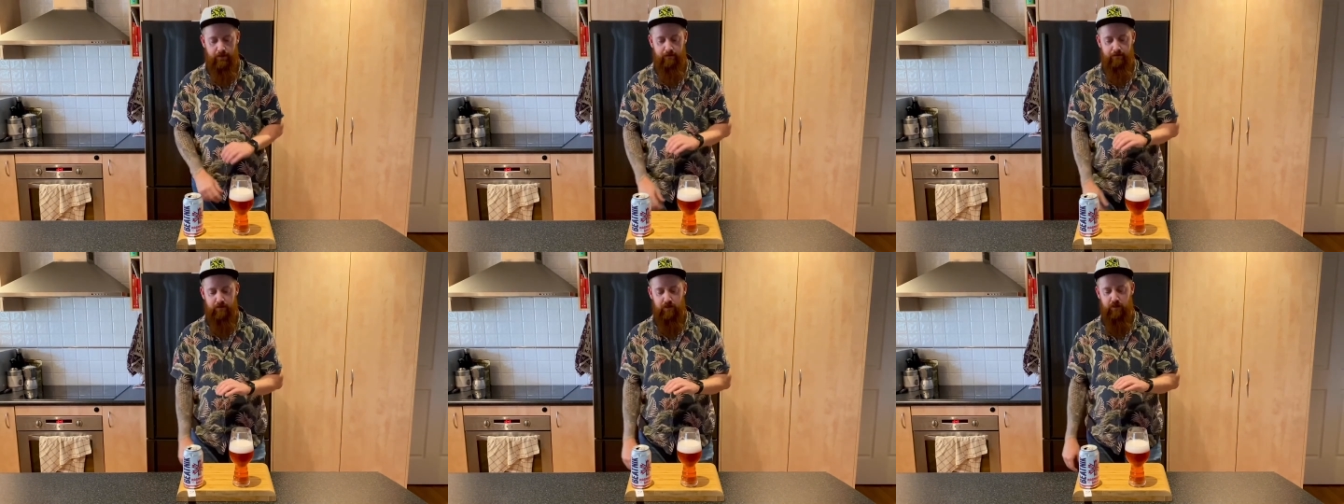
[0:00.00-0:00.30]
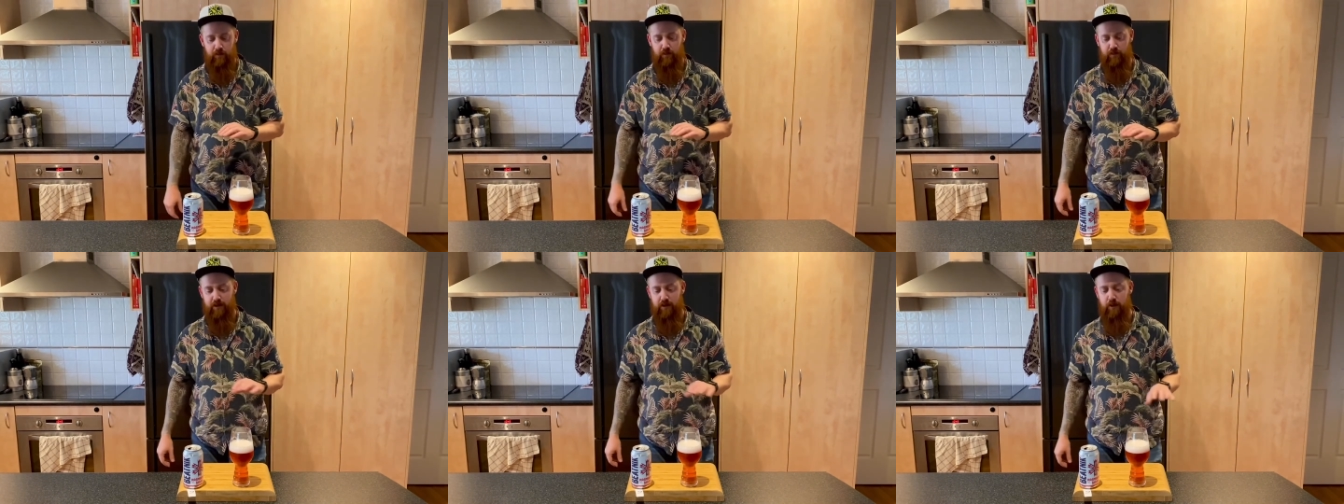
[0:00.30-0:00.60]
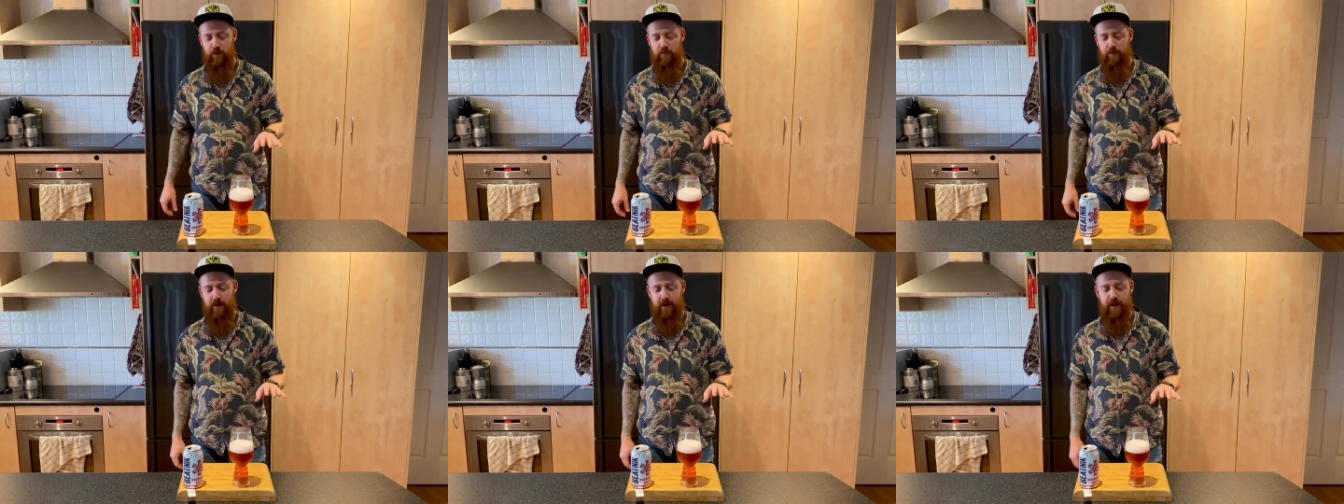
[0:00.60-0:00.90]
want no
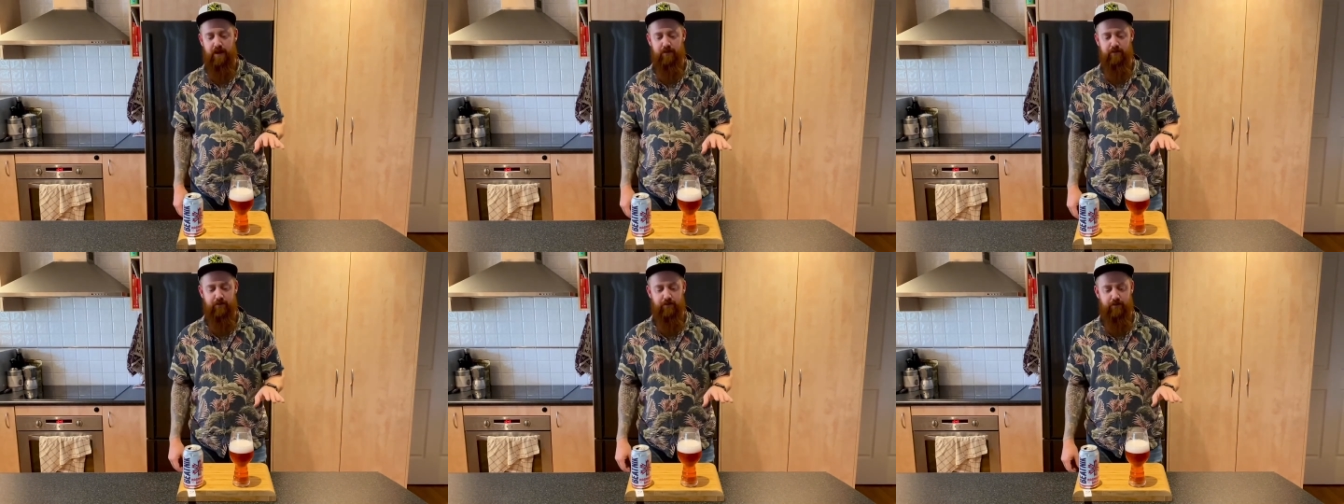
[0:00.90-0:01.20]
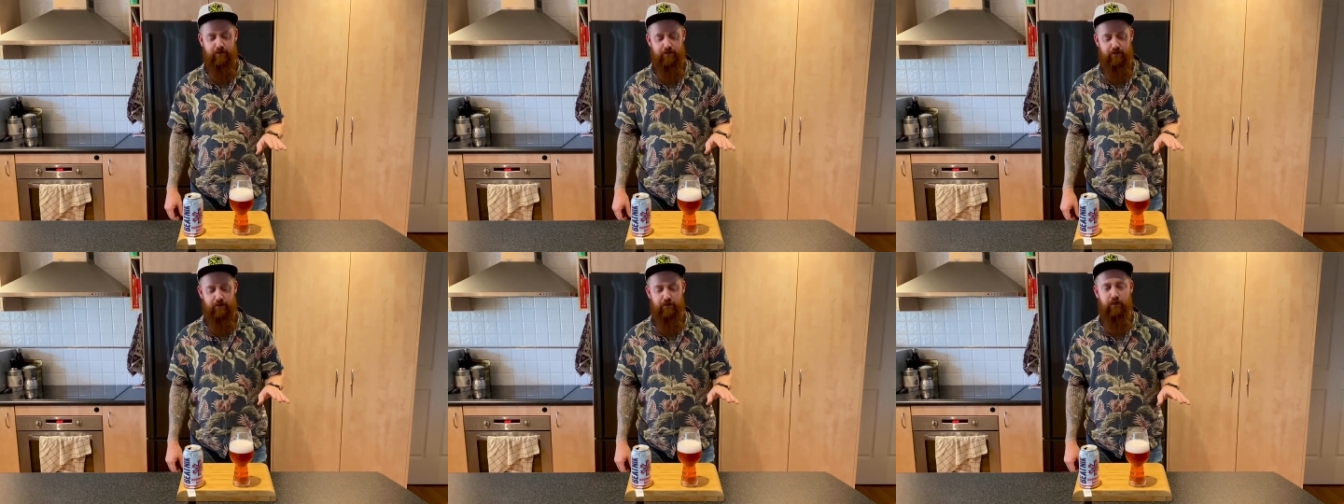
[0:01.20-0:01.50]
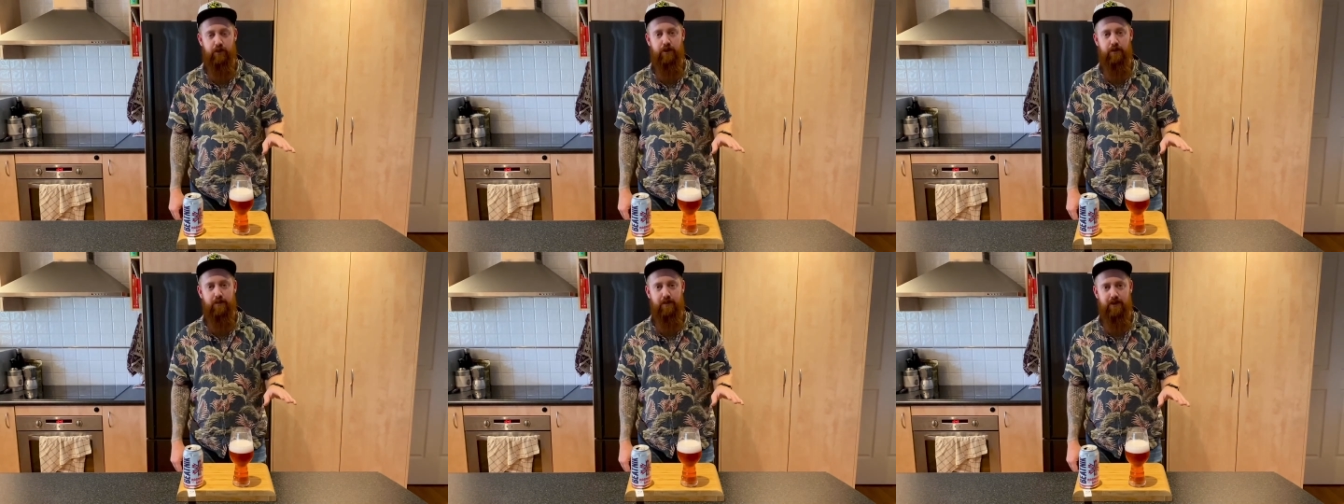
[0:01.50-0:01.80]
part of fruity
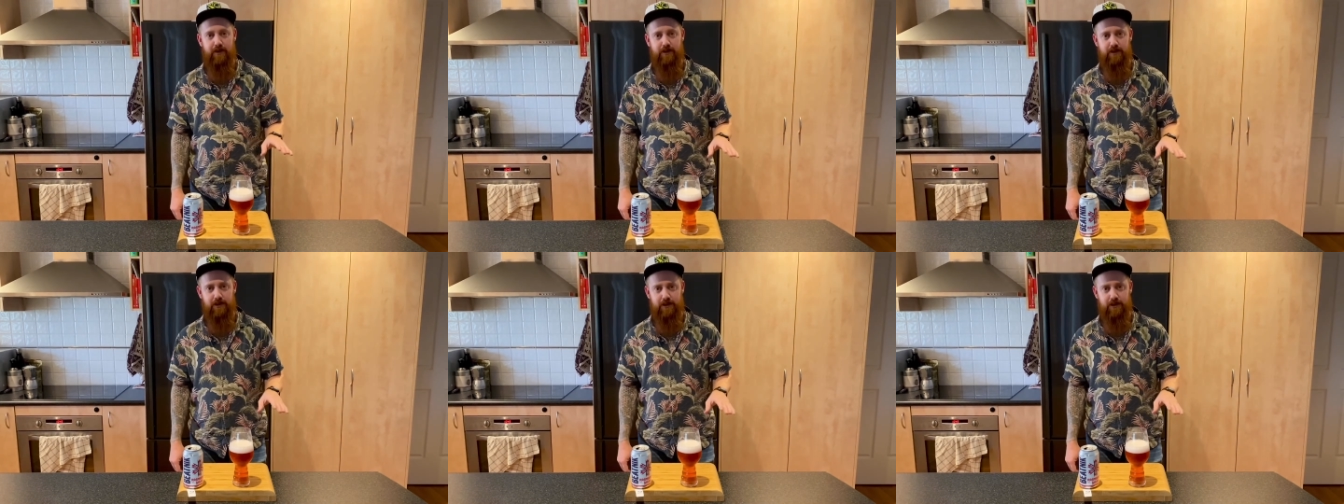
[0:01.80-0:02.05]
beers,